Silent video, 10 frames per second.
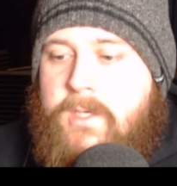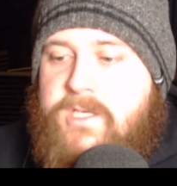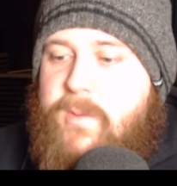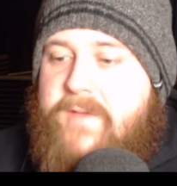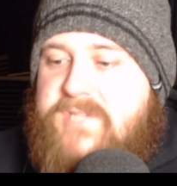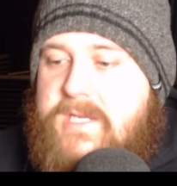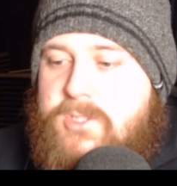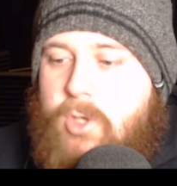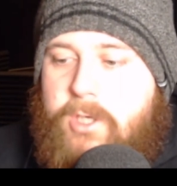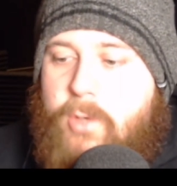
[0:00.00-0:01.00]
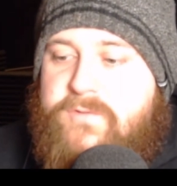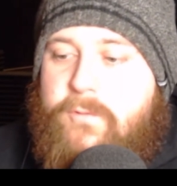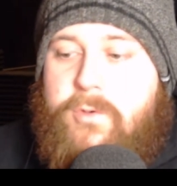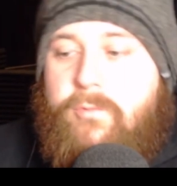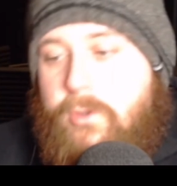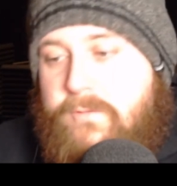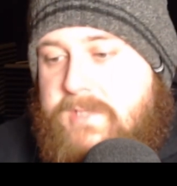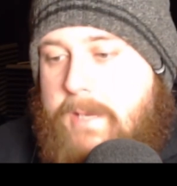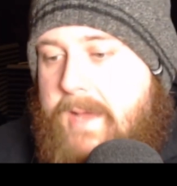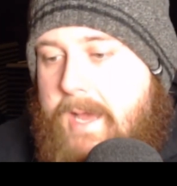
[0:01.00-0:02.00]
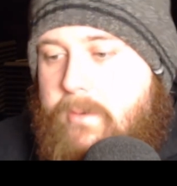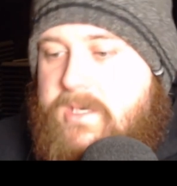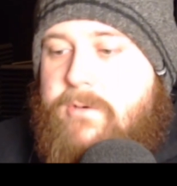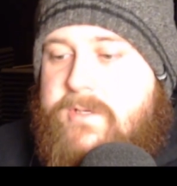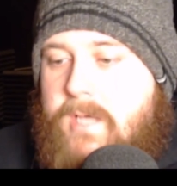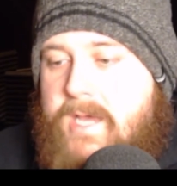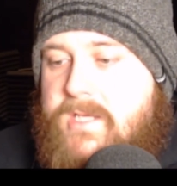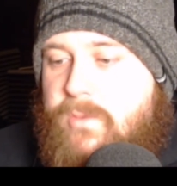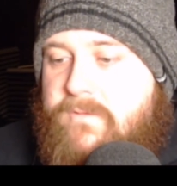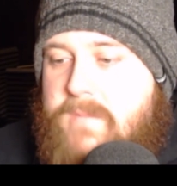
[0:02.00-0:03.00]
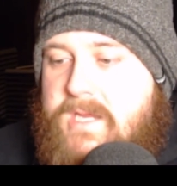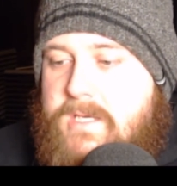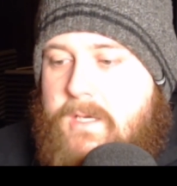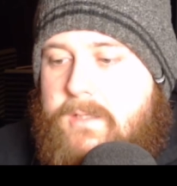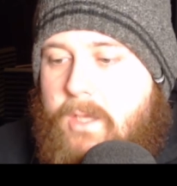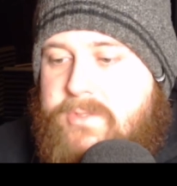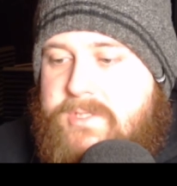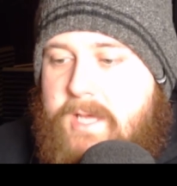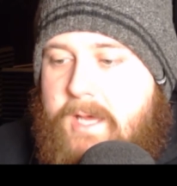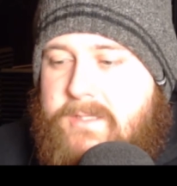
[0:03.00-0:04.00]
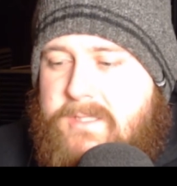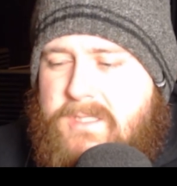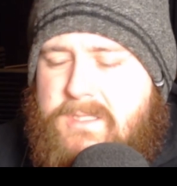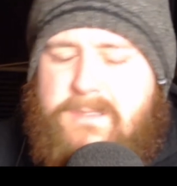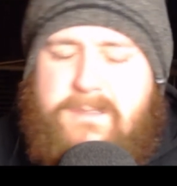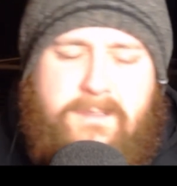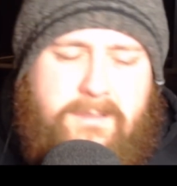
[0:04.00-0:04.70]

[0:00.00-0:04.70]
UFC stock goes through the roof somehow, and he retires with media GOAT status. Ugh.